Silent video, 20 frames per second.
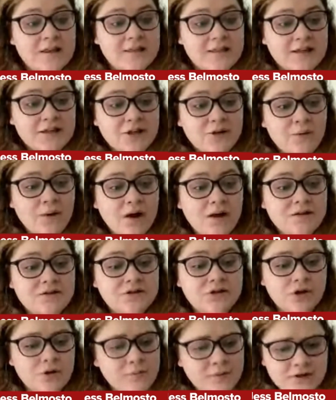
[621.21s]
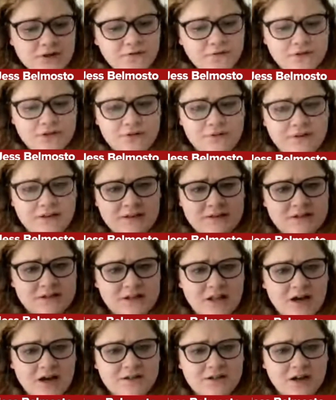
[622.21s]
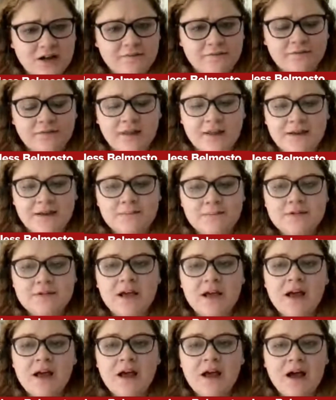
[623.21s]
Thank you all so much for tuning into Locked On Flames.